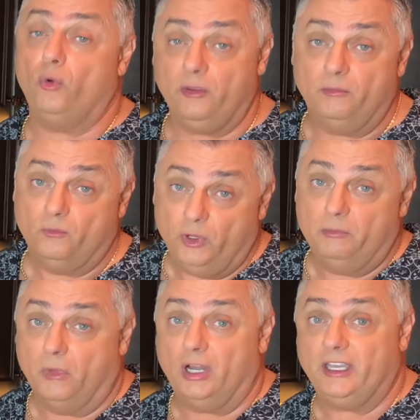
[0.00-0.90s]

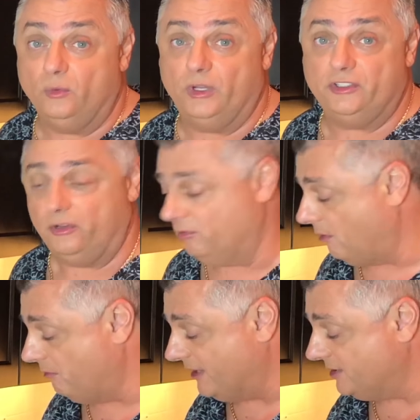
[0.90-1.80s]
we monkeyed with
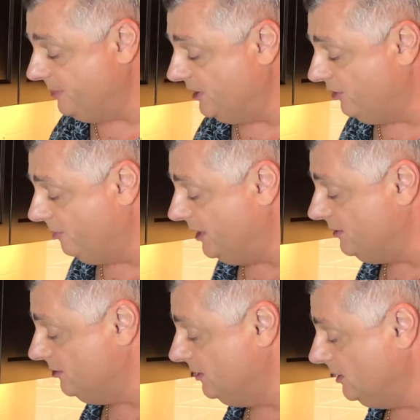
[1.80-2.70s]
your recipe a little
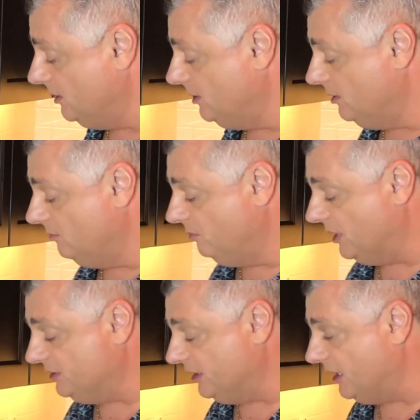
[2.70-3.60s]
bit,
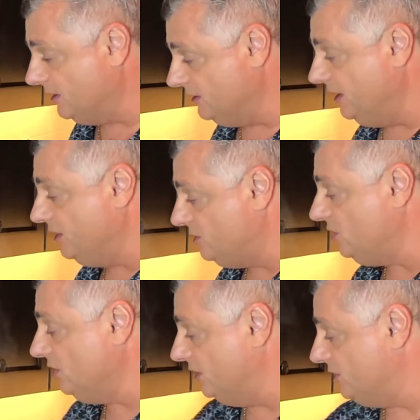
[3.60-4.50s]
but it's
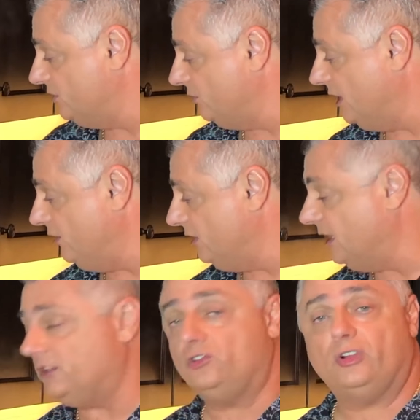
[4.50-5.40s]
delicious, okay? You're going
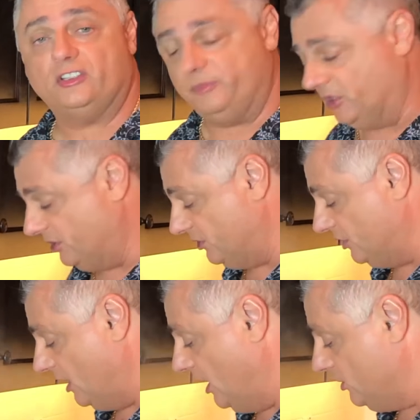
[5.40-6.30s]
to have to trust me on
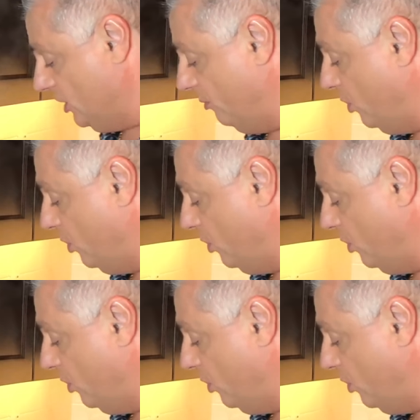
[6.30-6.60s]
this. So you